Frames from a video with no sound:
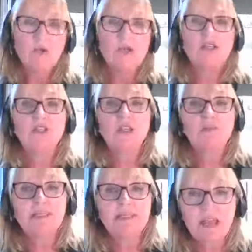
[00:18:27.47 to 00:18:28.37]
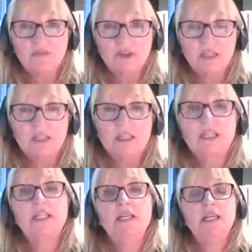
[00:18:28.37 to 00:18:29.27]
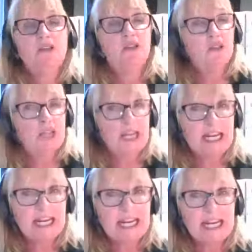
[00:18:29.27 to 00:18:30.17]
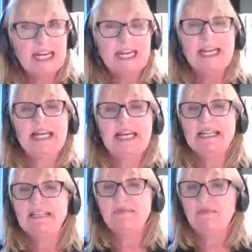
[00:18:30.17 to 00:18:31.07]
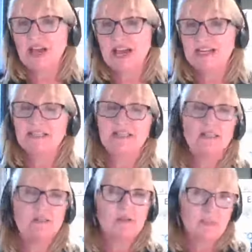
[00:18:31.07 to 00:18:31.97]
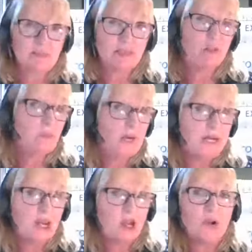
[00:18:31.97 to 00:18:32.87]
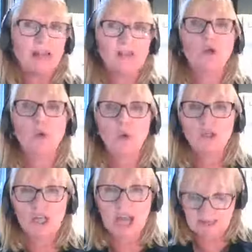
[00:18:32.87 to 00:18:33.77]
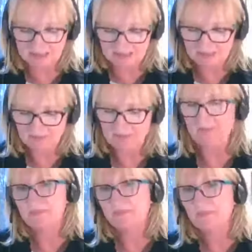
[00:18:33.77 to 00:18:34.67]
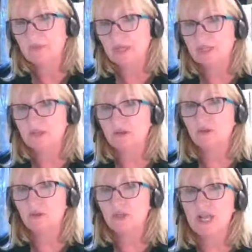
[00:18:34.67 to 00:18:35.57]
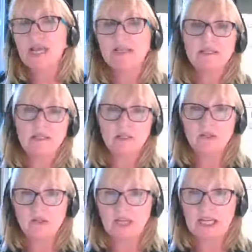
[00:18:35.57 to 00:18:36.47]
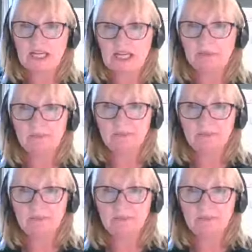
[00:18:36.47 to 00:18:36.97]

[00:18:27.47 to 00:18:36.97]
question number seven zucchini is in fact something that we know as a courgette so courgette, zucchini.